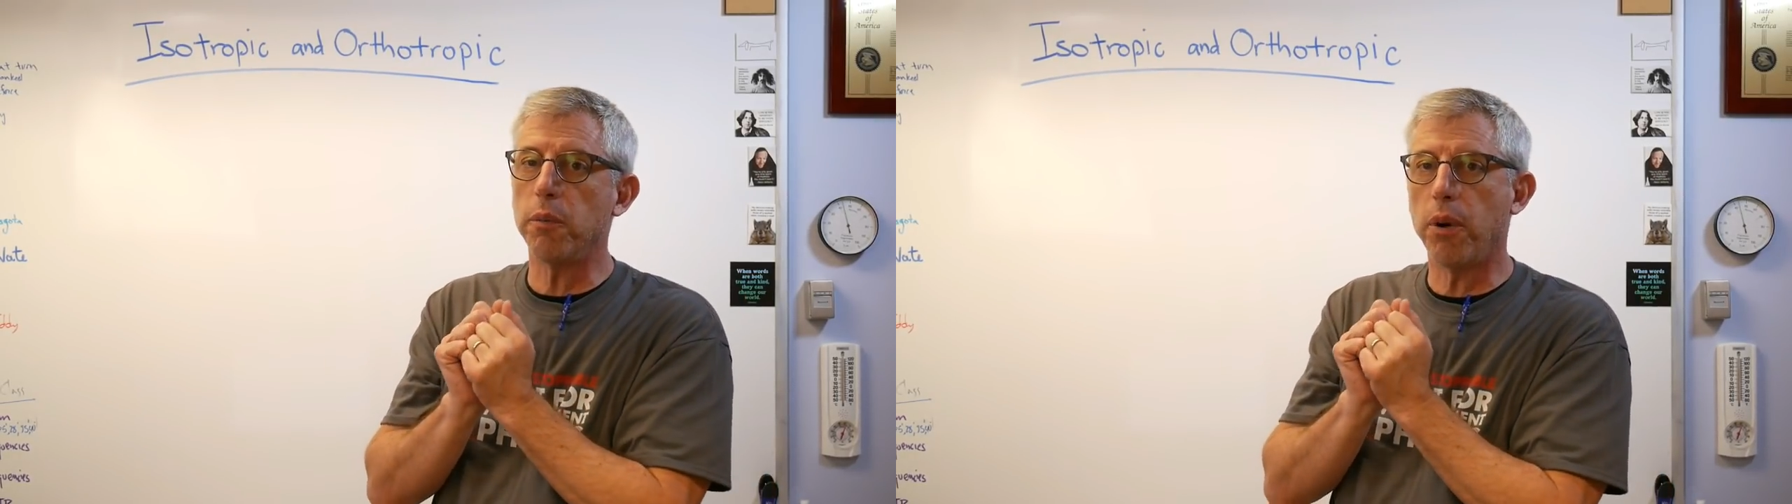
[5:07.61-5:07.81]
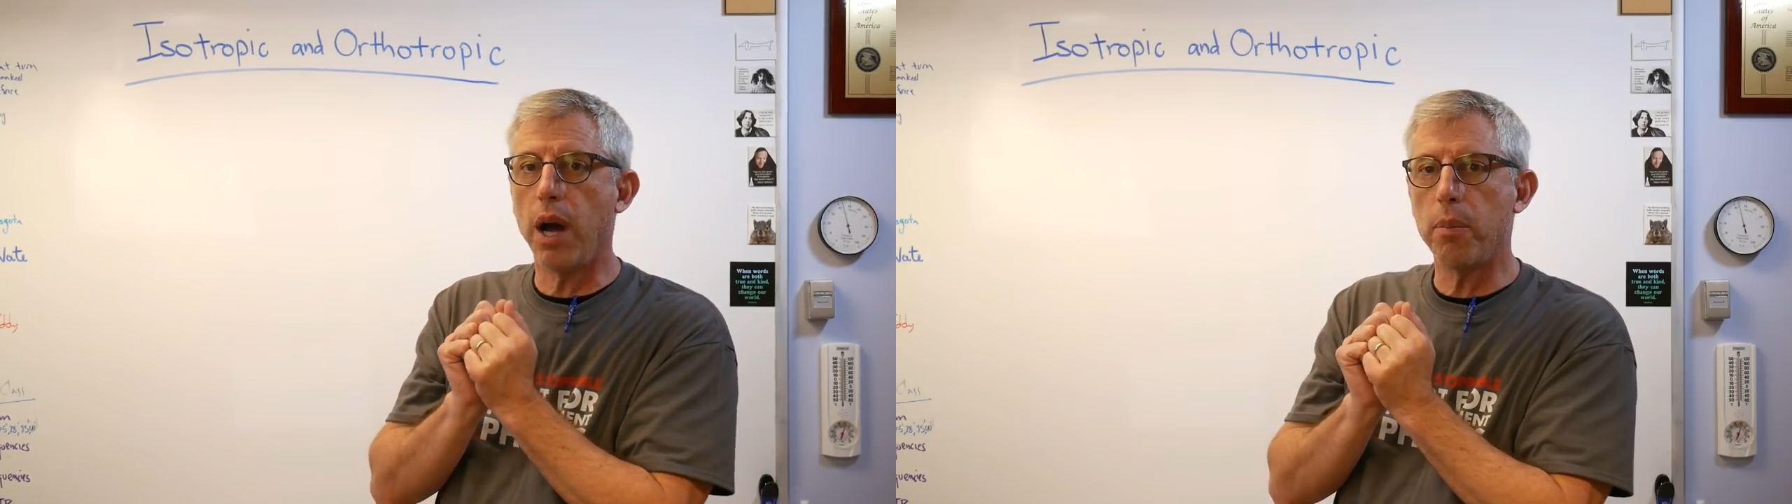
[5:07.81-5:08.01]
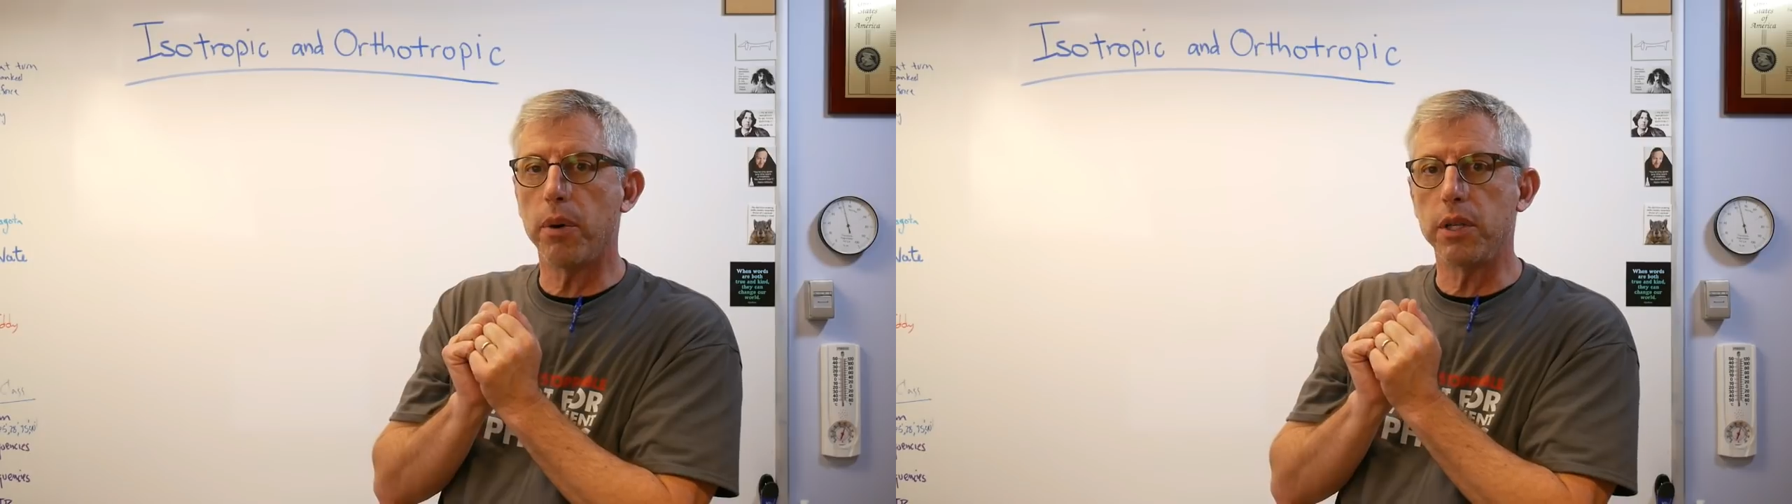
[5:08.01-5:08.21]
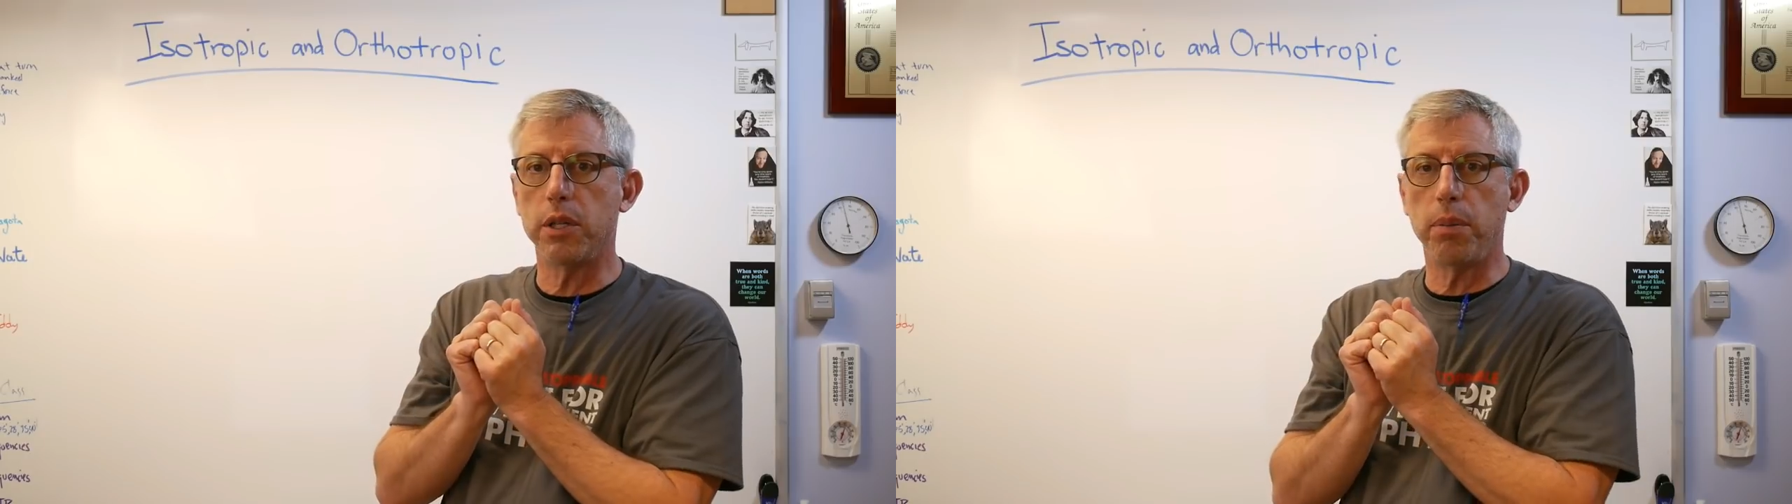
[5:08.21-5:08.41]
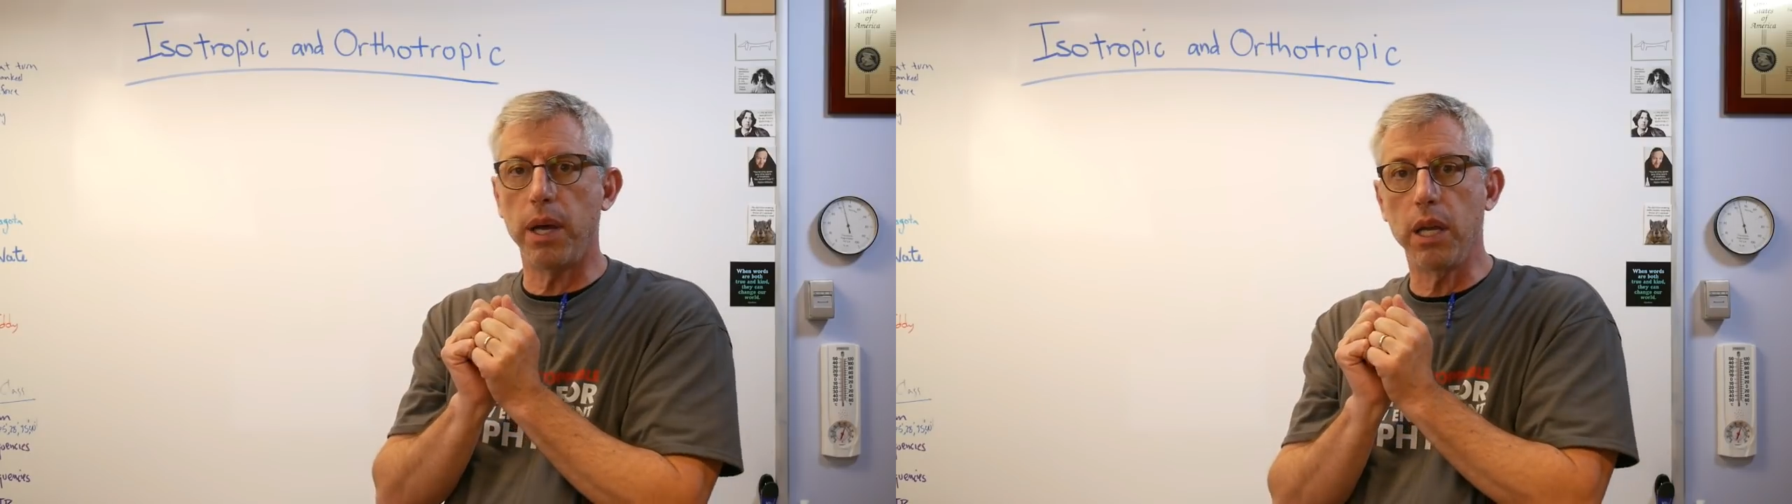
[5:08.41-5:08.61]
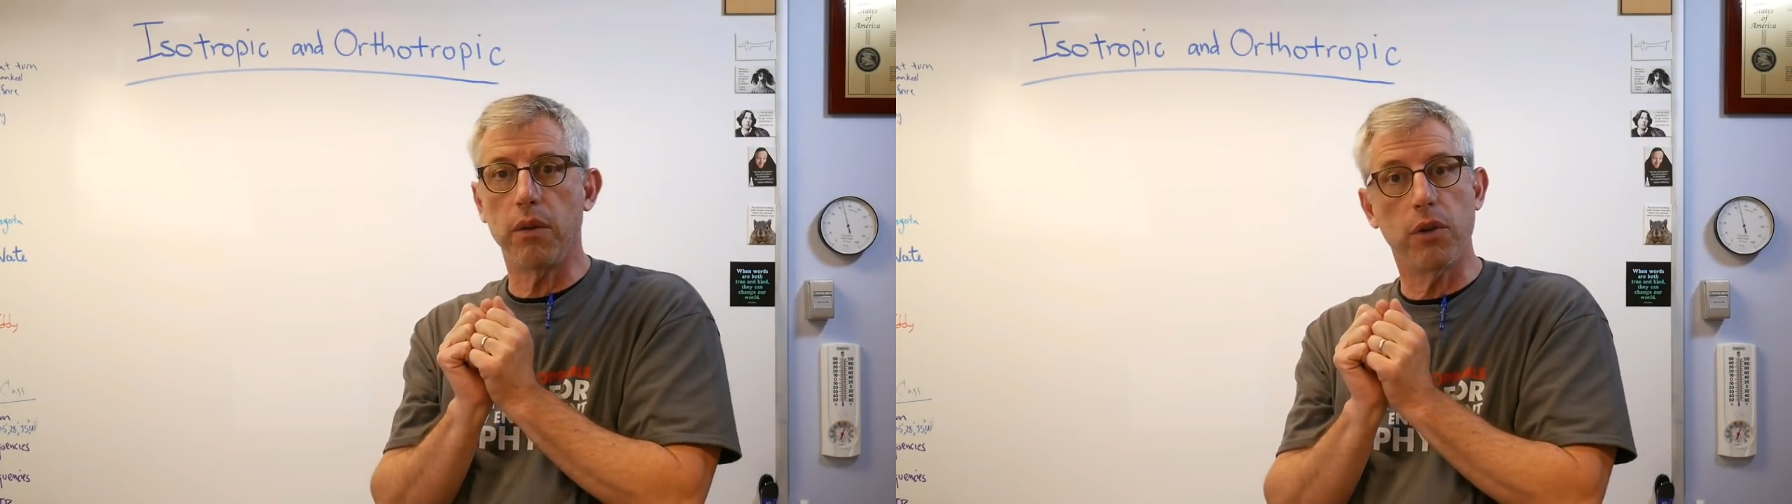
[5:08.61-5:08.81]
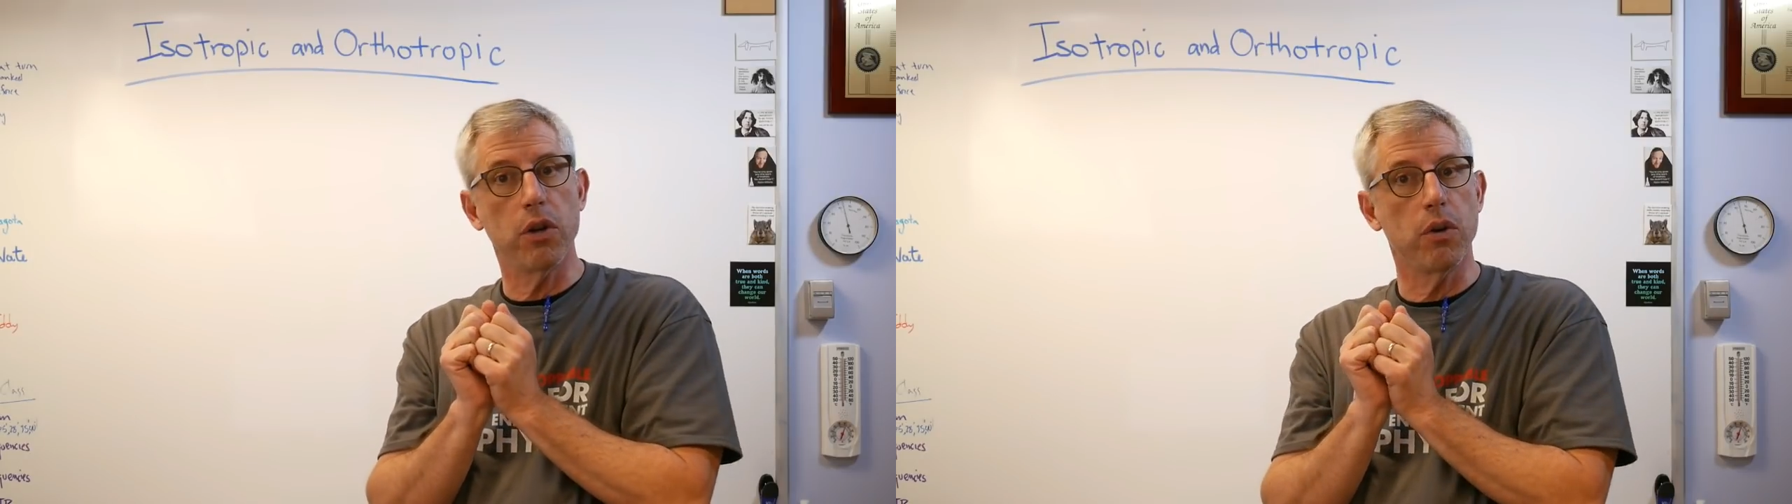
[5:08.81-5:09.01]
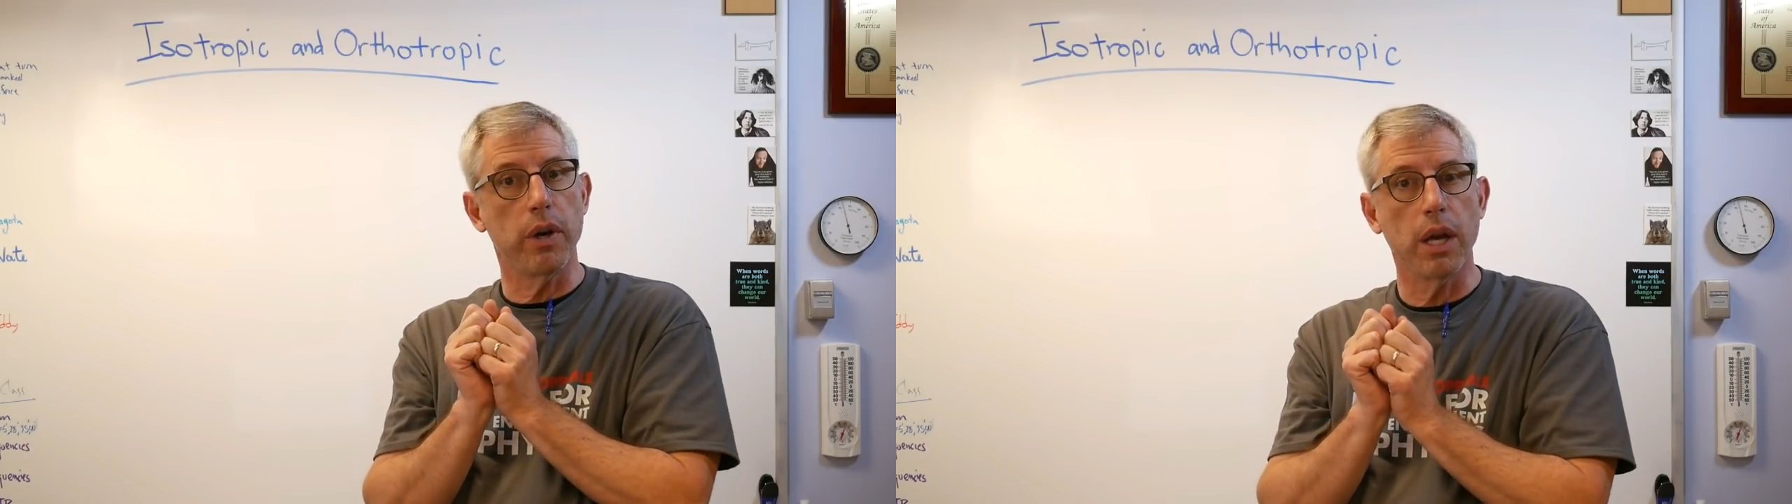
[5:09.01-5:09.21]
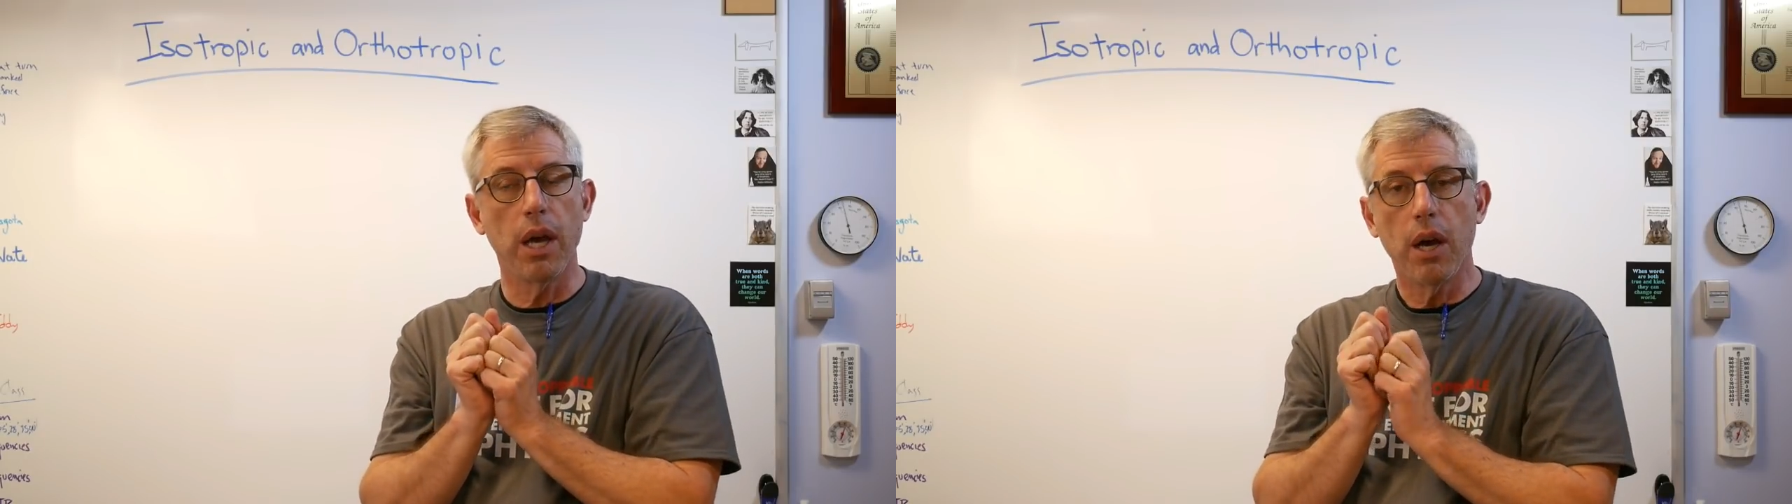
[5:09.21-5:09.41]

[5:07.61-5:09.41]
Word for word: properties depending if you're going